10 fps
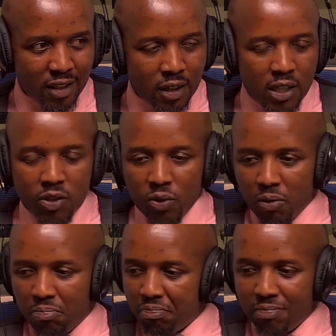
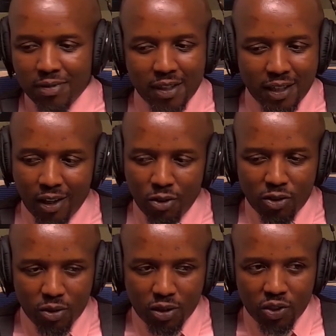So, long
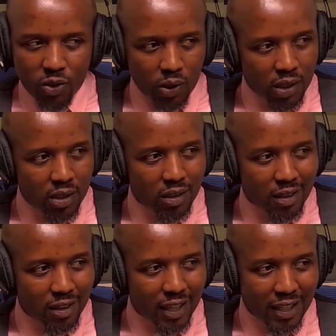story short,
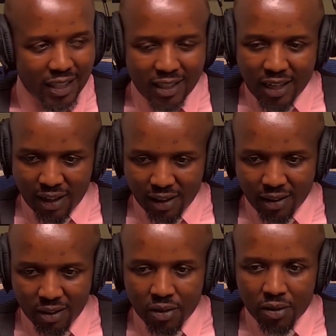they did nothing
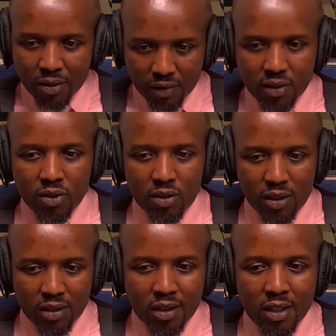of the
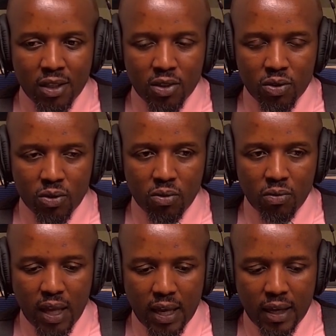sort. So
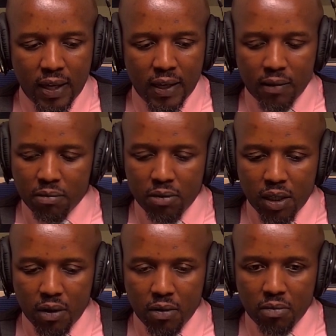they
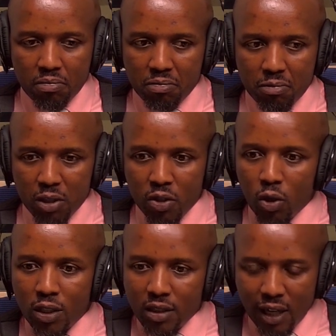would
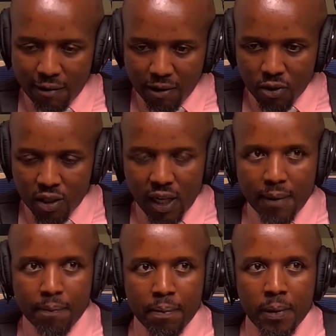not deliver on
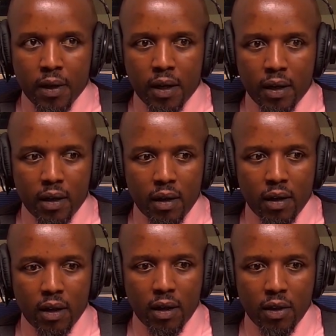time.
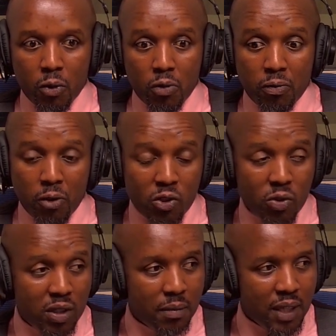They would force you
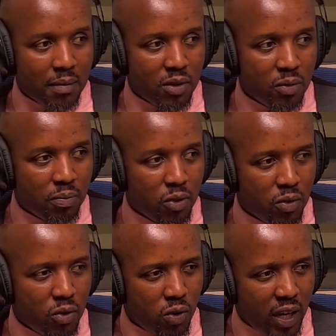sometimes. You
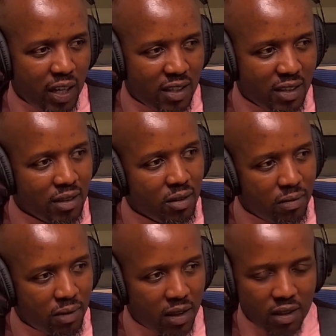know, there are gauges of
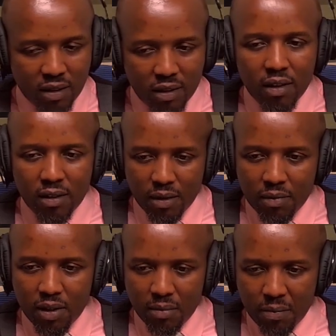the
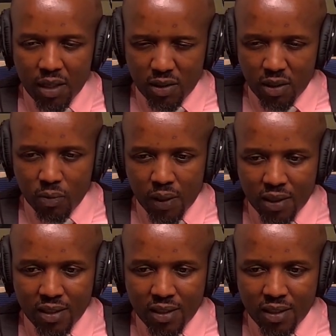Mabati that you purchase.